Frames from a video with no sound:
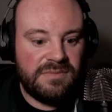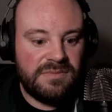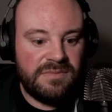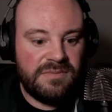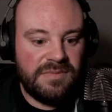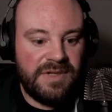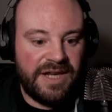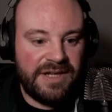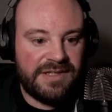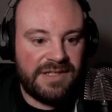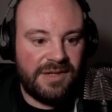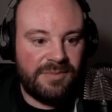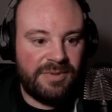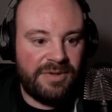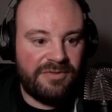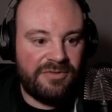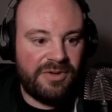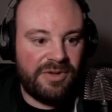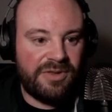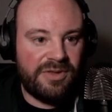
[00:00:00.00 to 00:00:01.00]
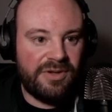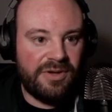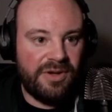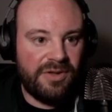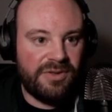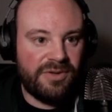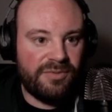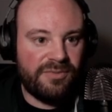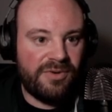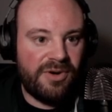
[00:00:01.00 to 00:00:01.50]
Next up, we've got
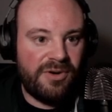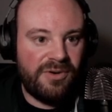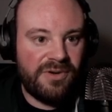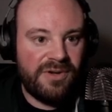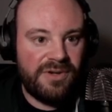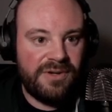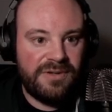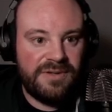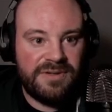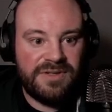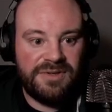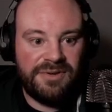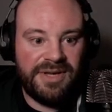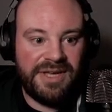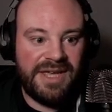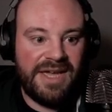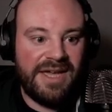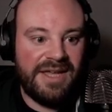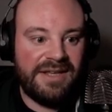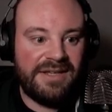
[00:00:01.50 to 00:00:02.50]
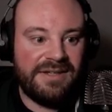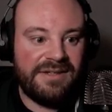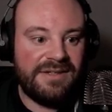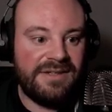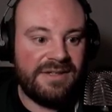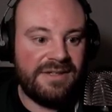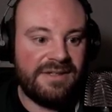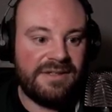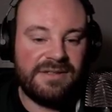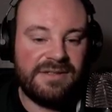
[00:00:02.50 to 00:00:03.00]
the rock. So again,
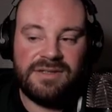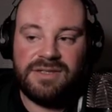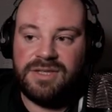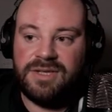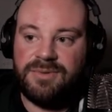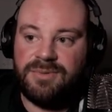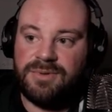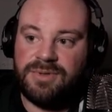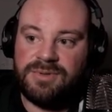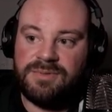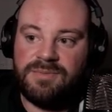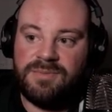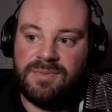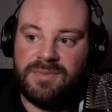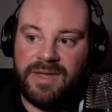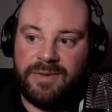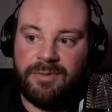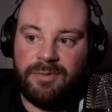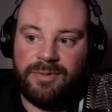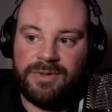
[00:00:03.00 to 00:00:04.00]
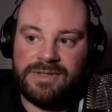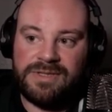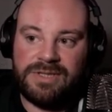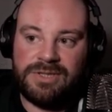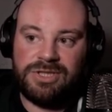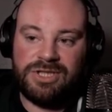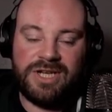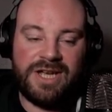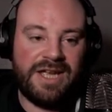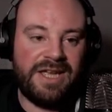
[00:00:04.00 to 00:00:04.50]
you would maybe want to
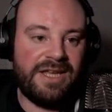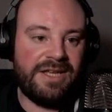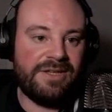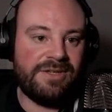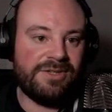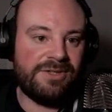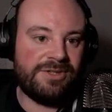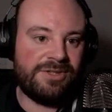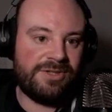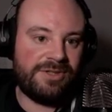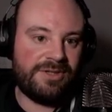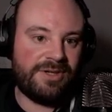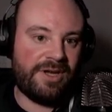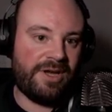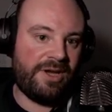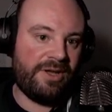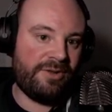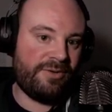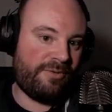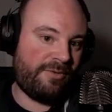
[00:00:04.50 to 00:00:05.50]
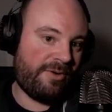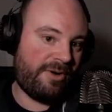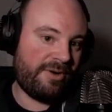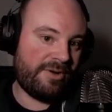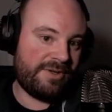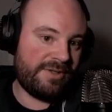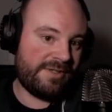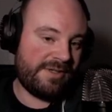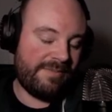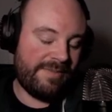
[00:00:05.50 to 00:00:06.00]
change the
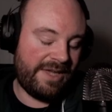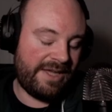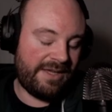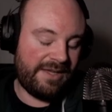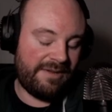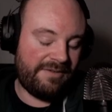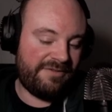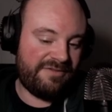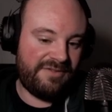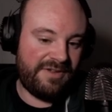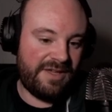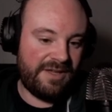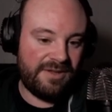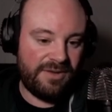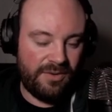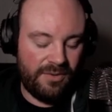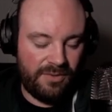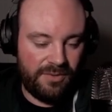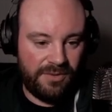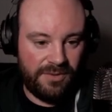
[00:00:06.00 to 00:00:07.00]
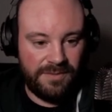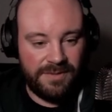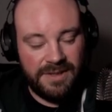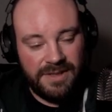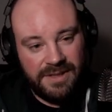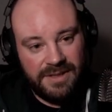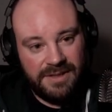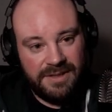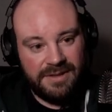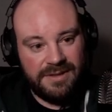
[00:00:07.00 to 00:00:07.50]
rock to make it fit your
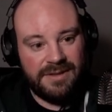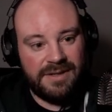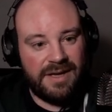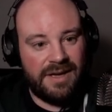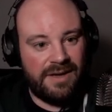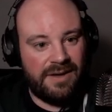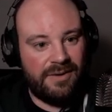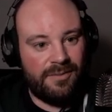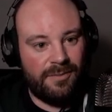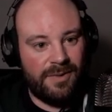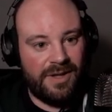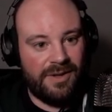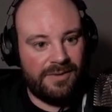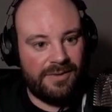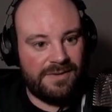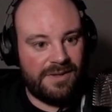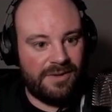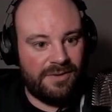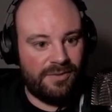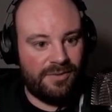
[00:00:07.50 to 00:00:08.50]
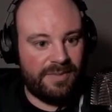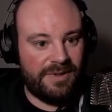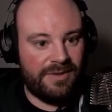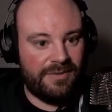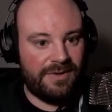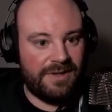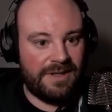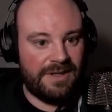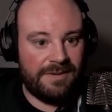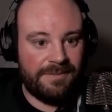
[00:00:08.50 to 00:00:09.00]
world that you're
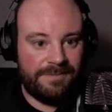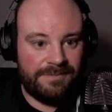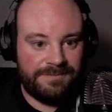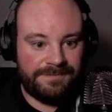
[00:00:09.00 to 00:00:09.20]
building.